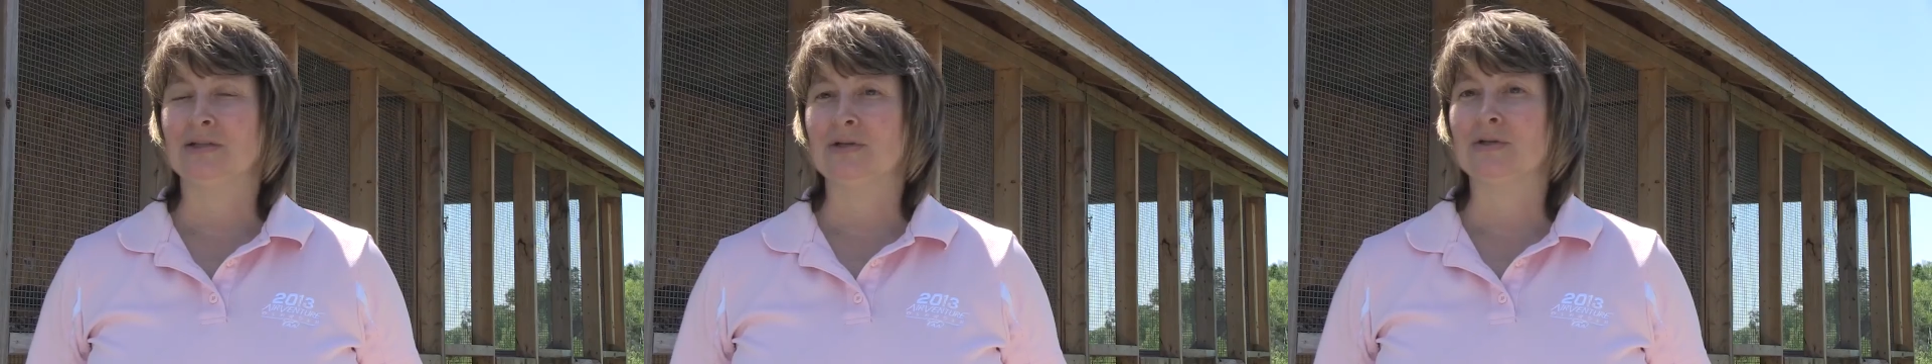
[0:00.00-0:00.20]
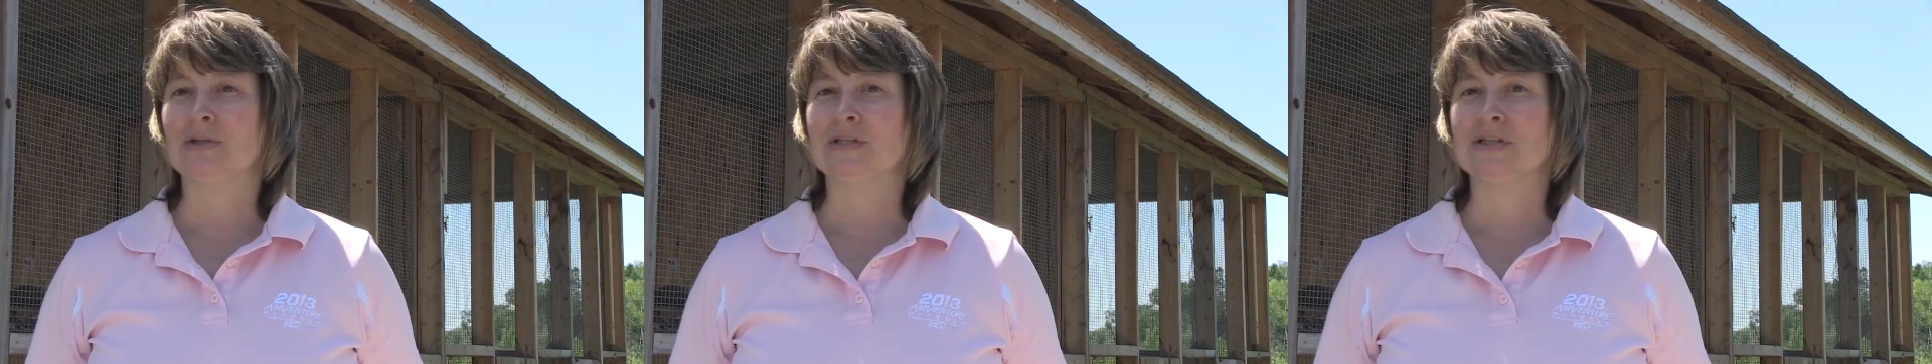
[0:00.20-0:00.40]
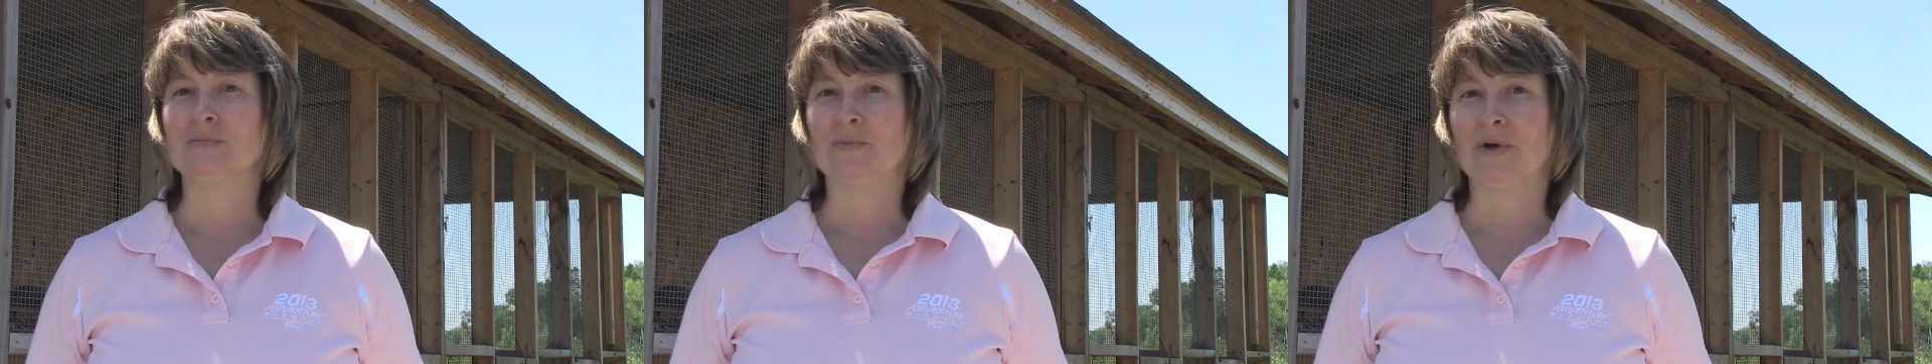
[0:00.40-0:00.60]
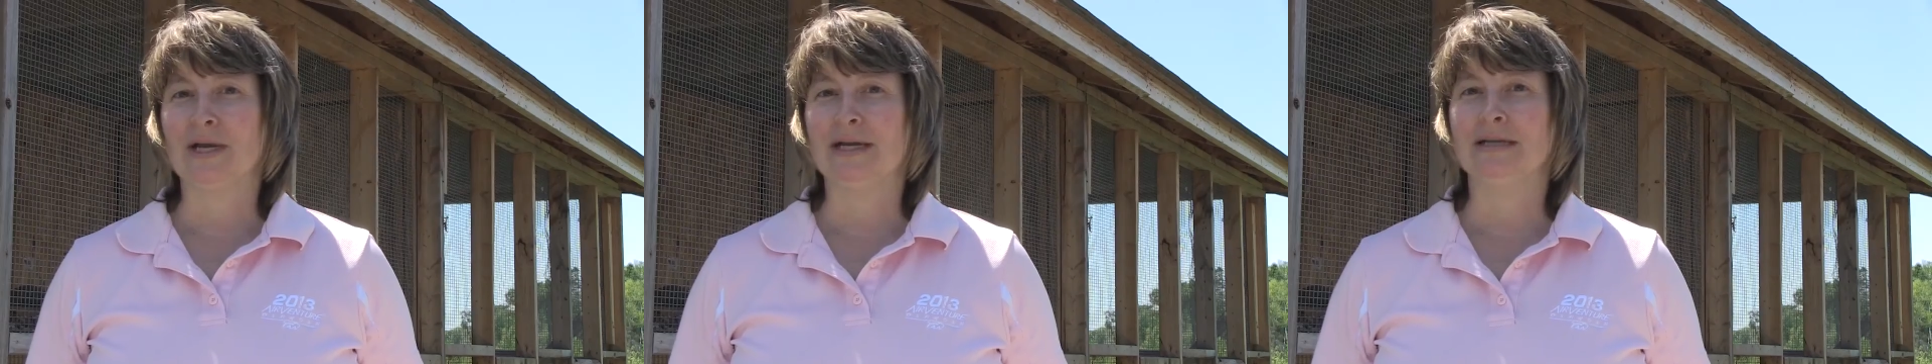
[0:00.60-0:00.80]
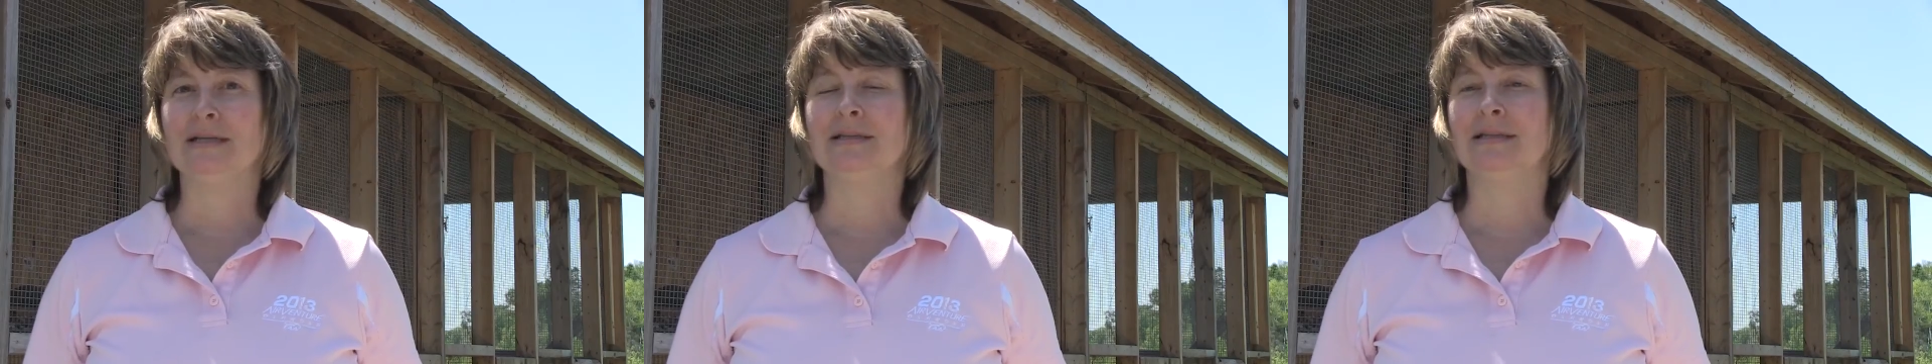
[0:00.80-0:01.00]
in the early
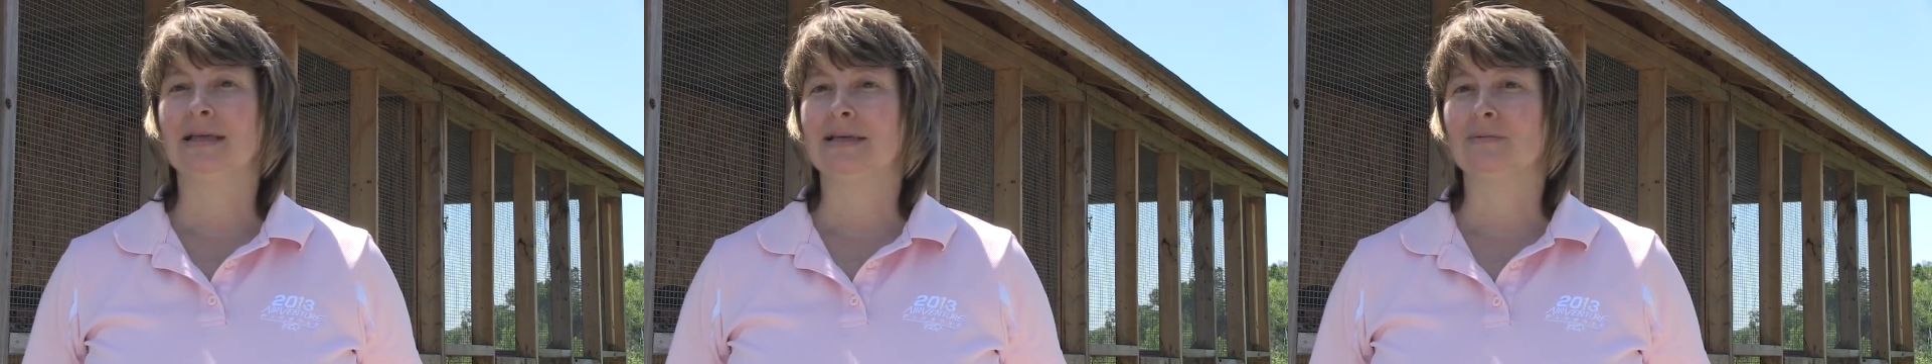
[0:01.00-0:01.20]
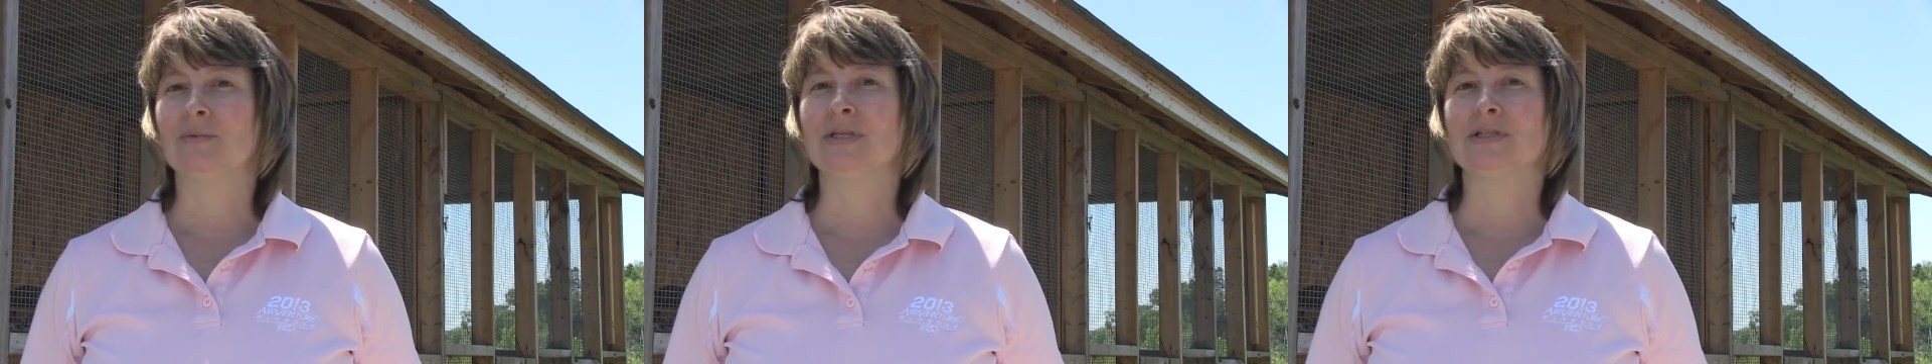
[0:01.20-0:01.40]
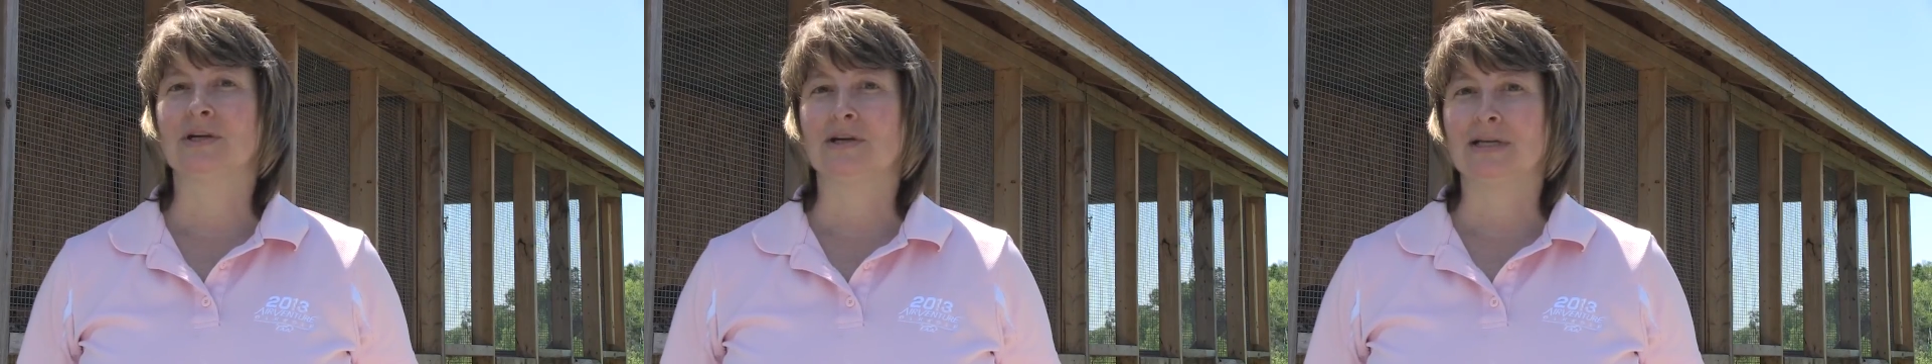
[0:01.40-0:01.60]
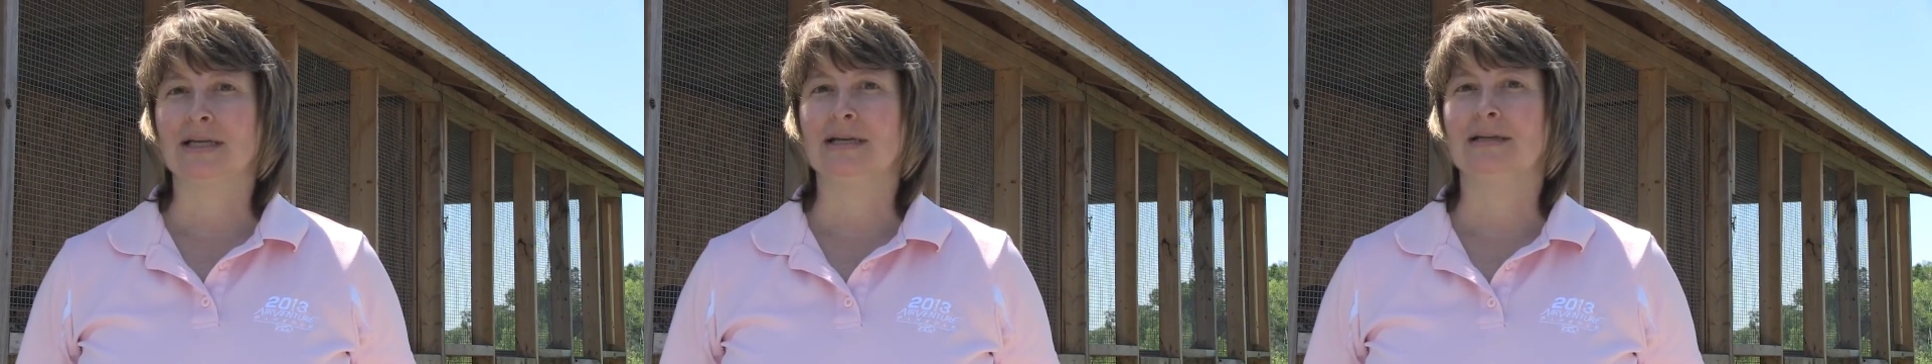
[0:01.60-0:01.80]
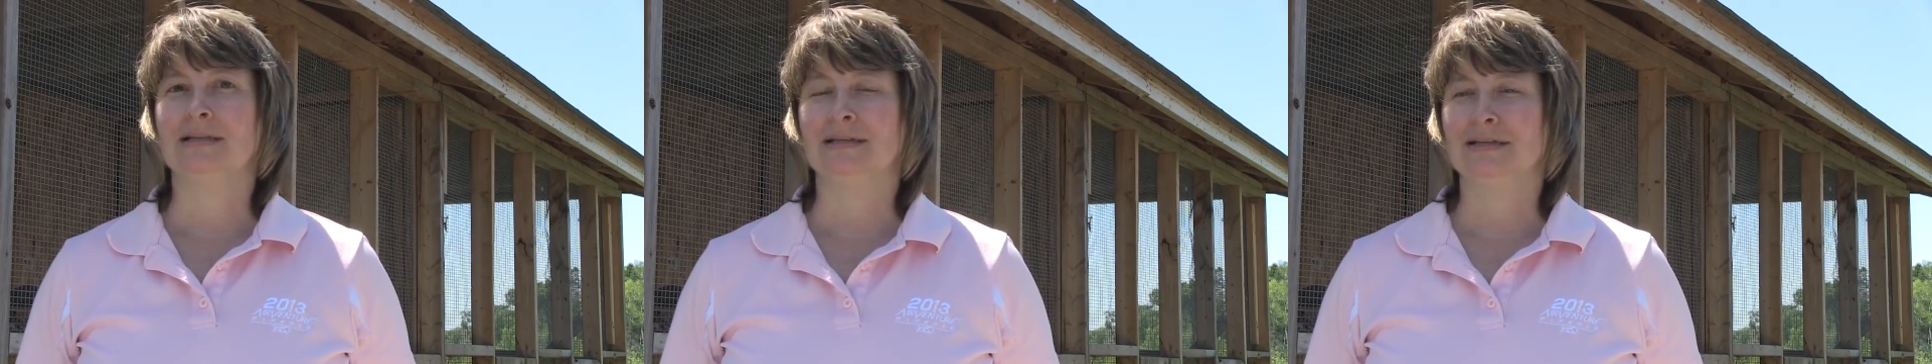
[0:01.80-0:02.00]
spring, then we
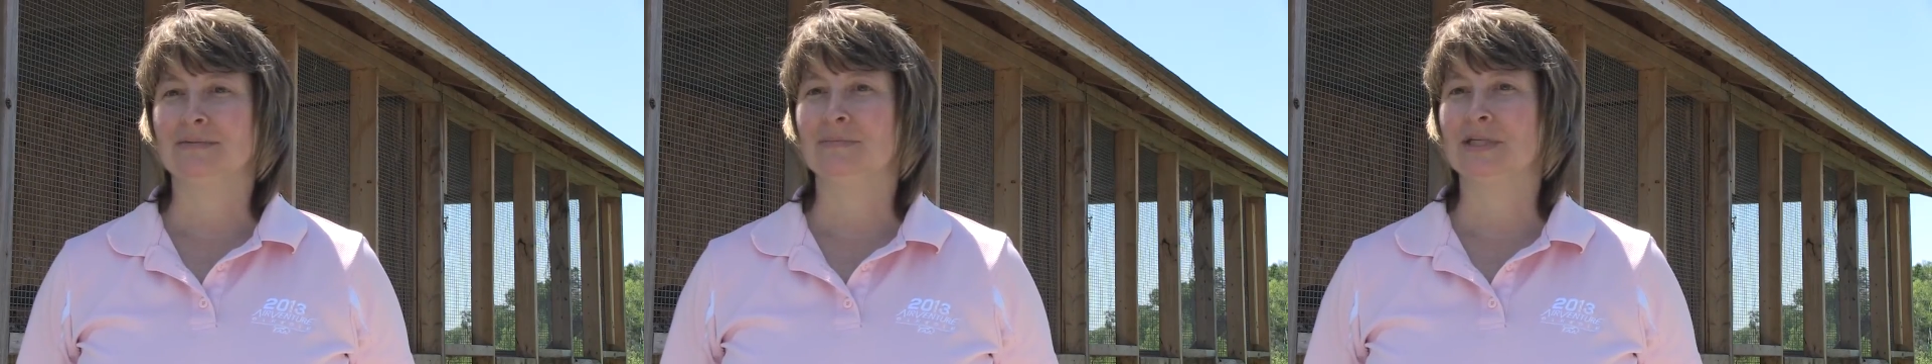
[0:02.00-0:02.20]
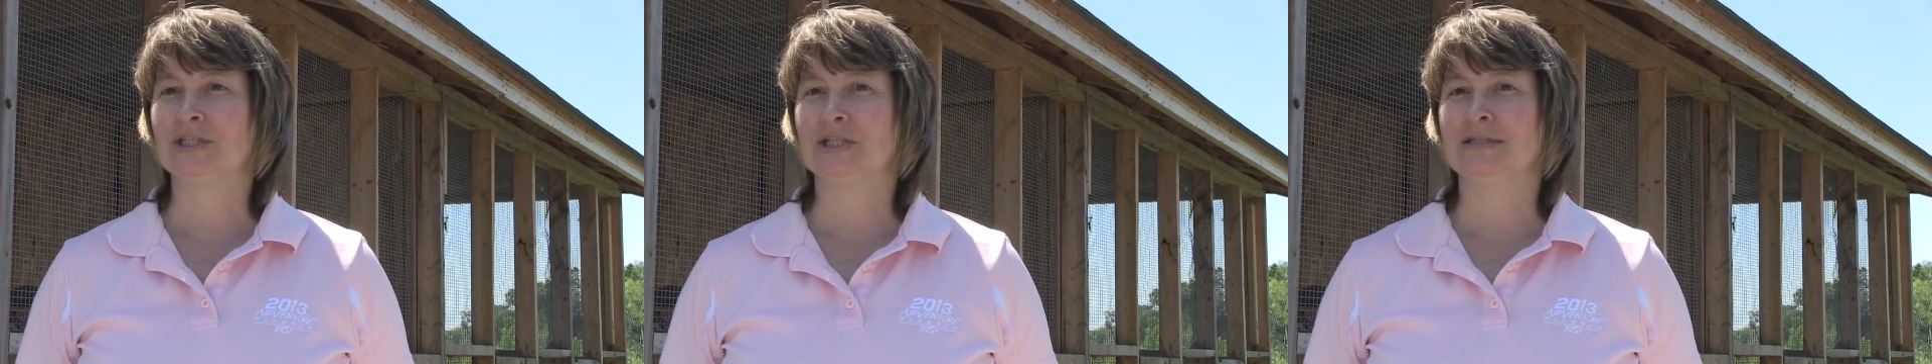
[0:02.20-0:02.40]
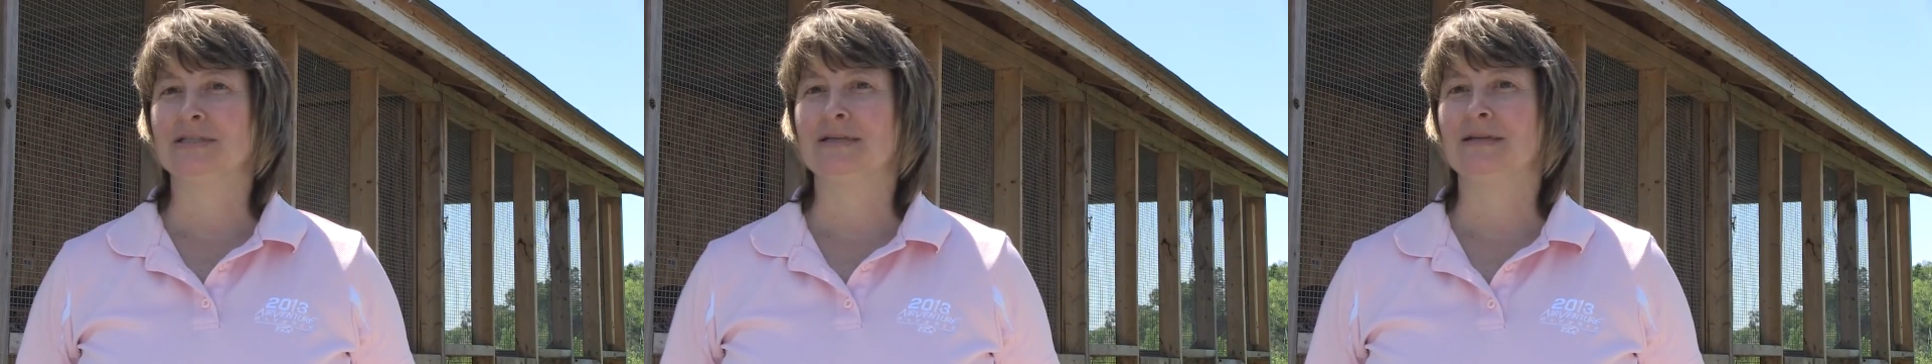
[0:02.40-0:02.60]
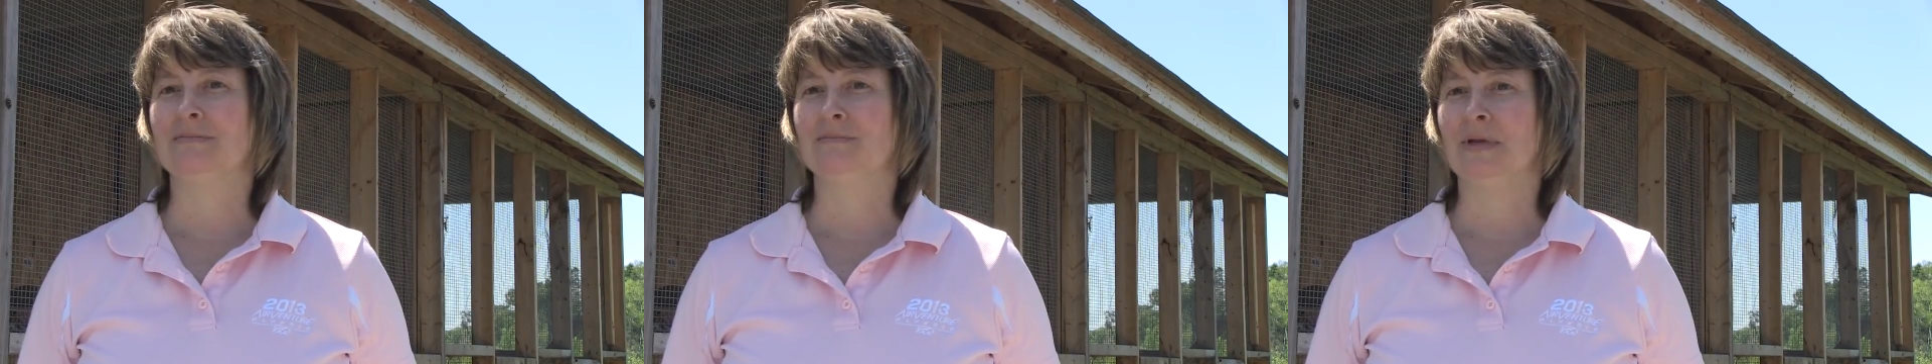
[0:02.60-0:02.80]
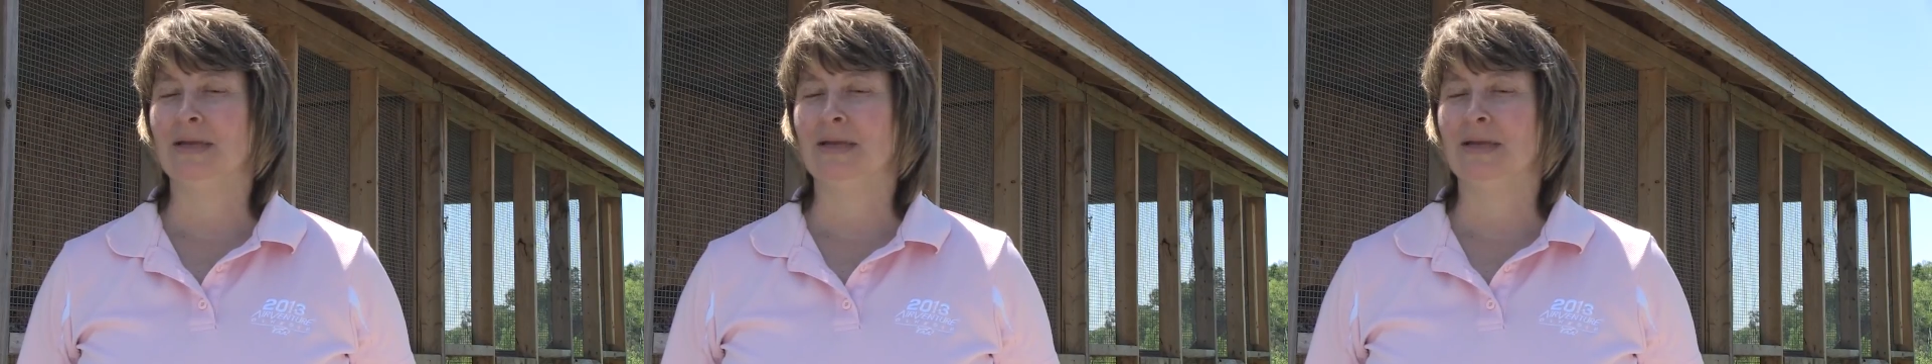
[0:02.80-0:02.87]
start getting the admissions in